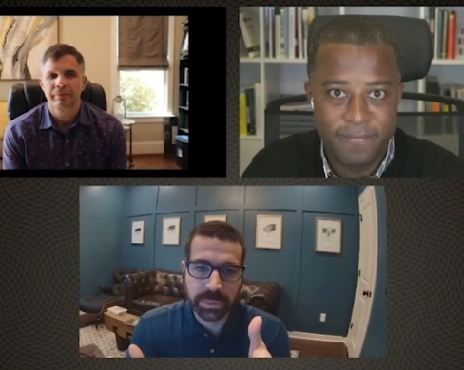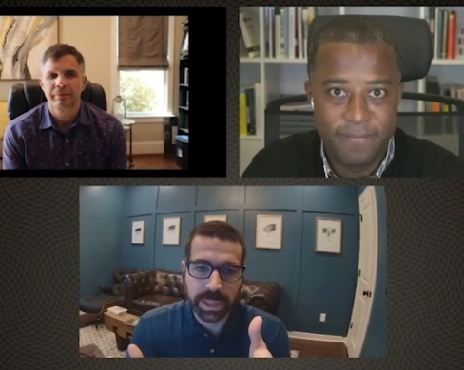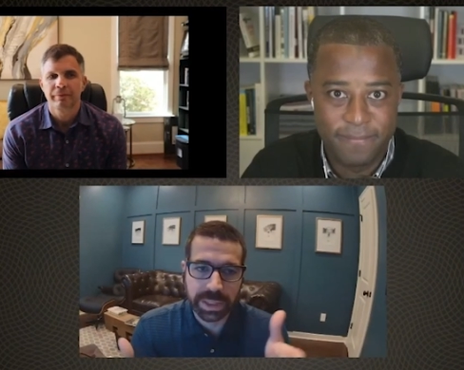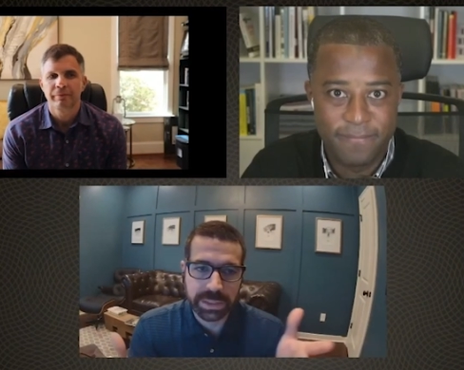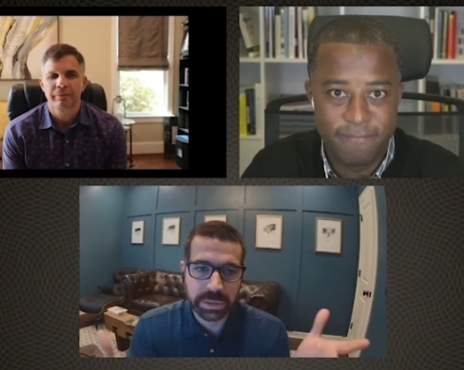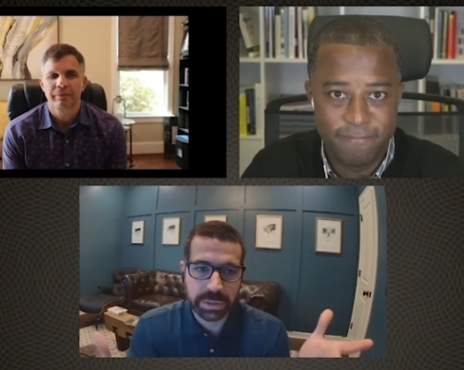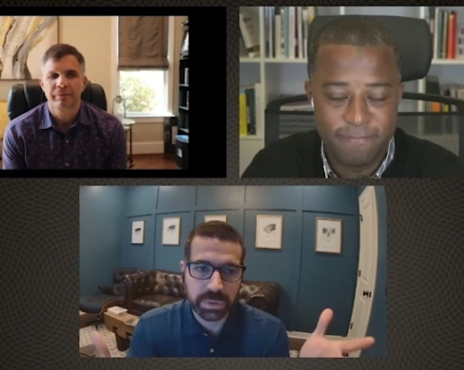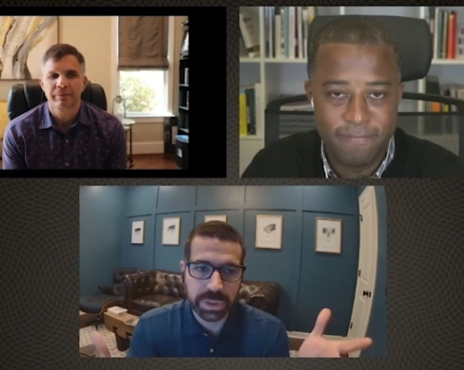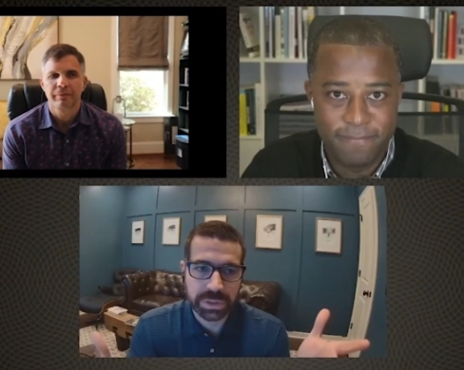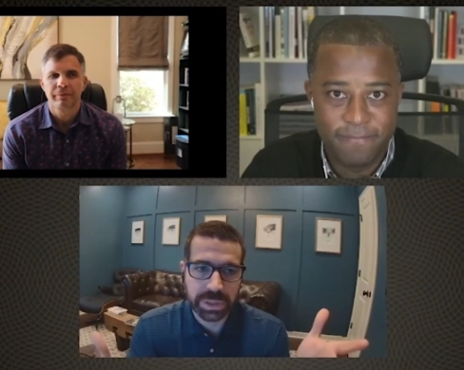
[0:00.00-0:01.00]
Speaker 1: Like that's what
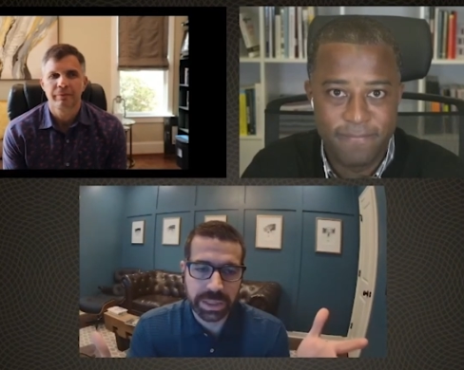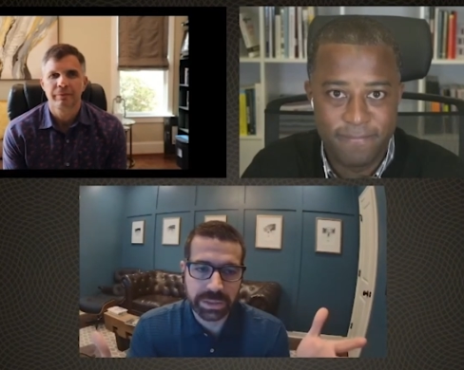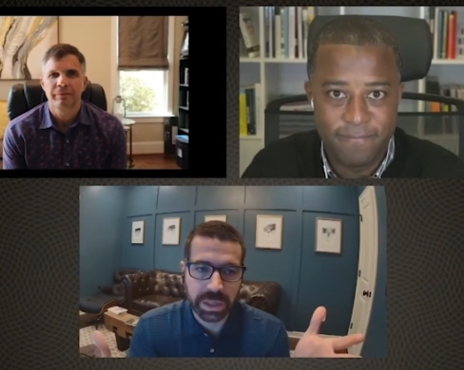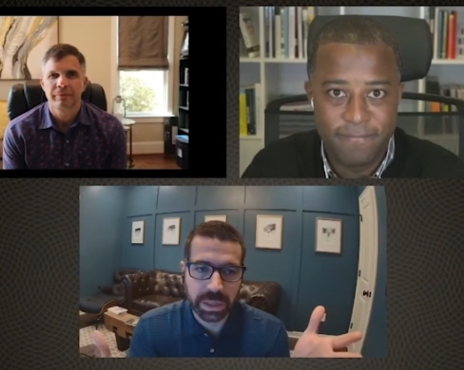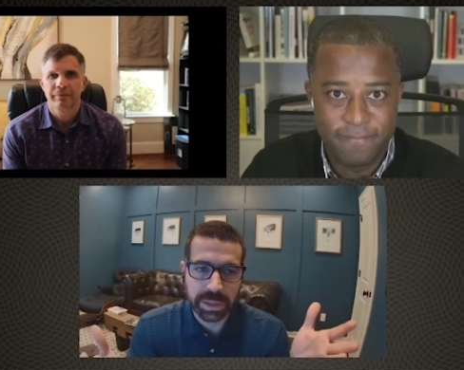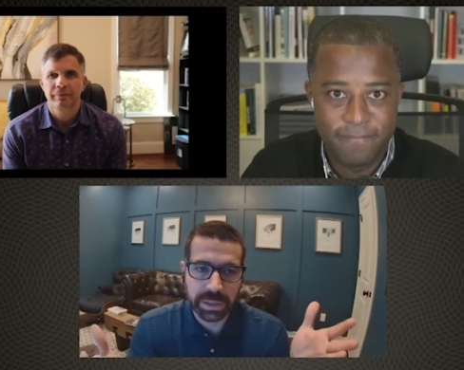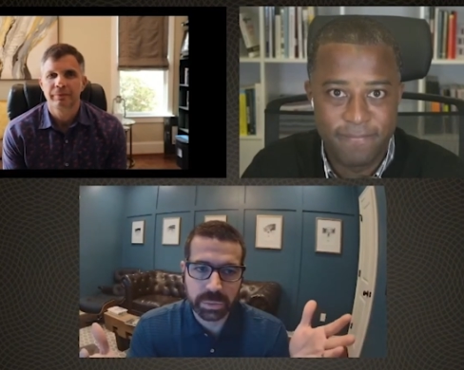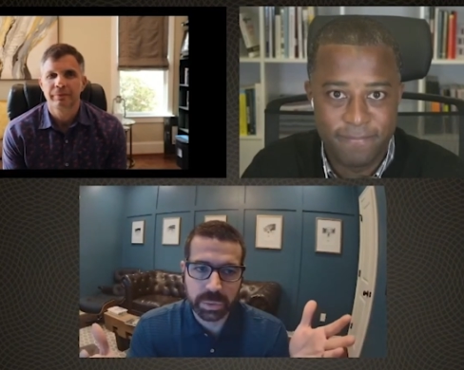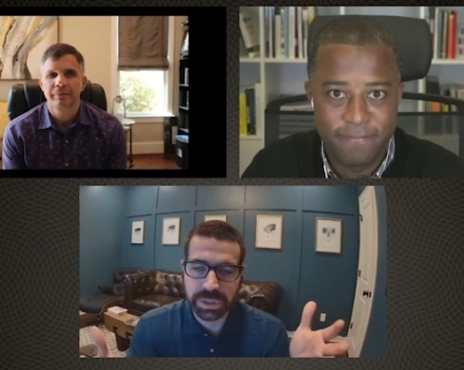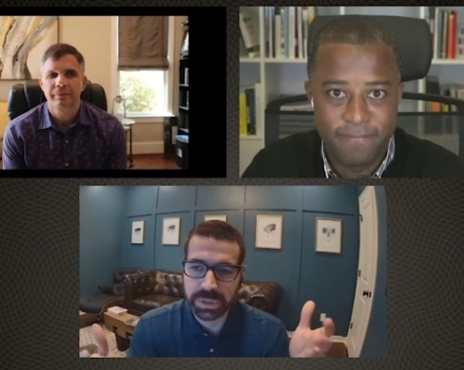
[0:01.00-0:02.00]
Russ and I talk about is
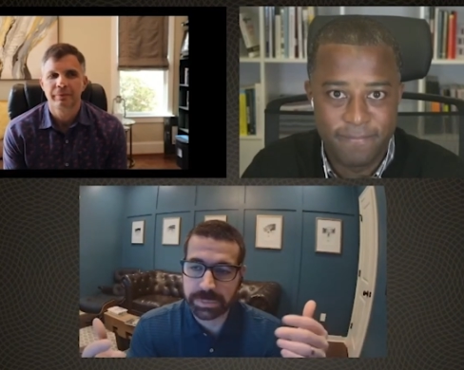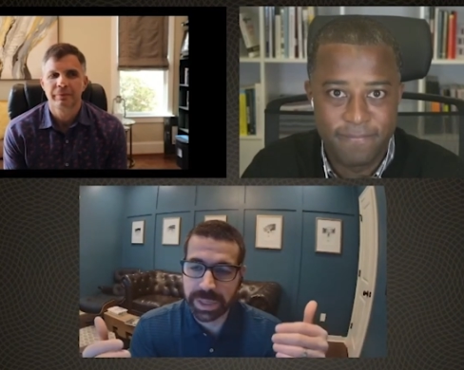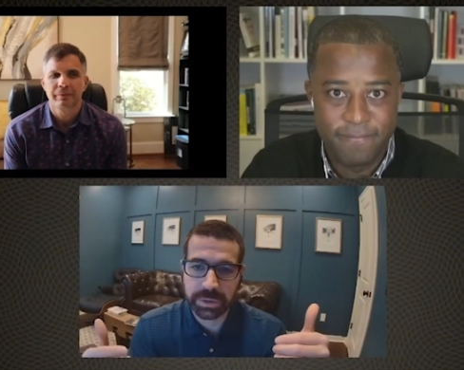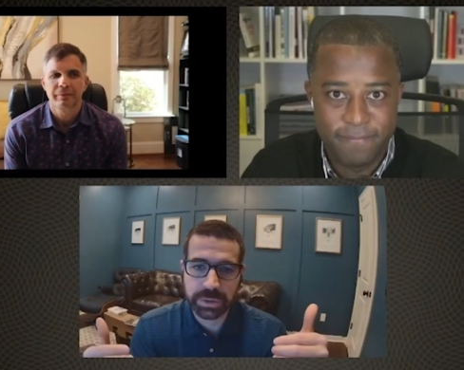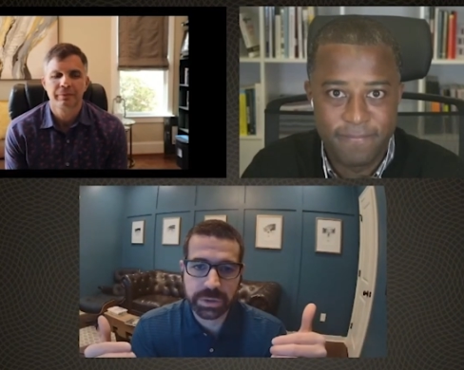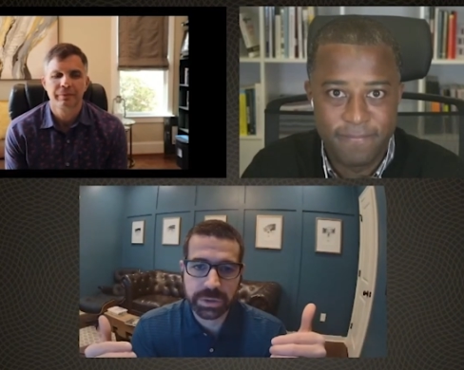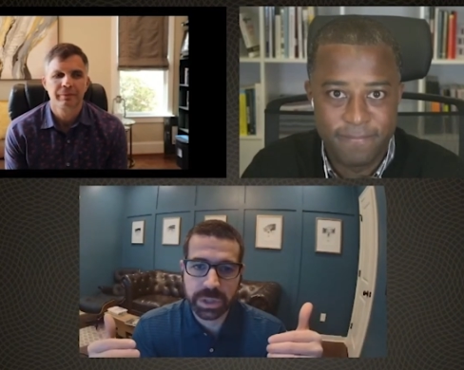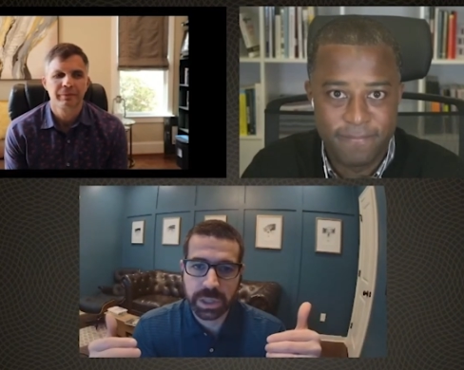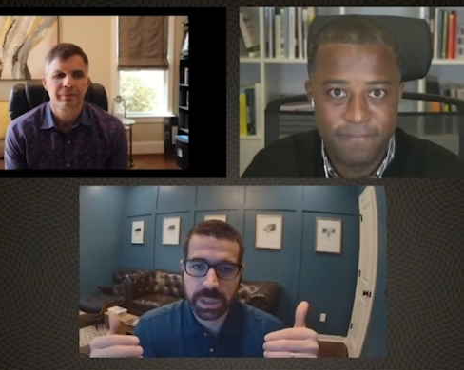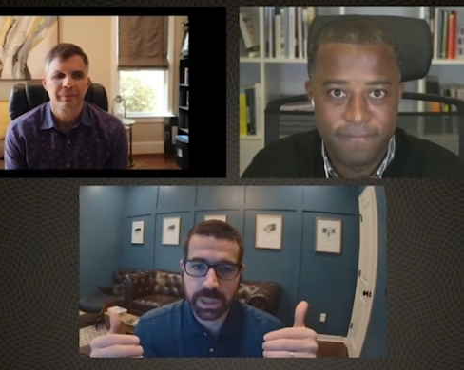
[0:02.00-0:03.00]
we're just beggars